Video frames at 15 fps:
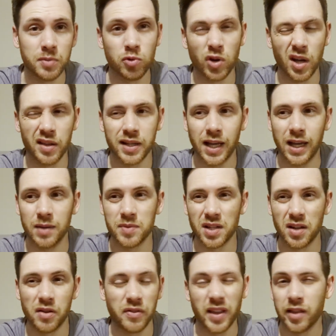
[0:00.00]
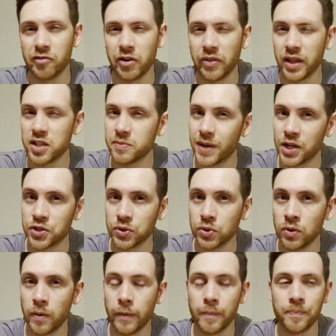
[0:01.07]
He brought out the games. I don't think they're anything
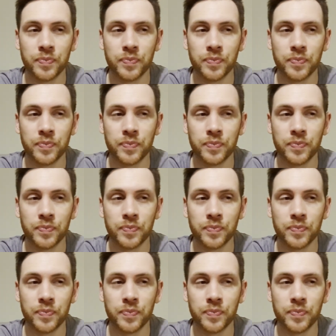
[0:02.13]
special.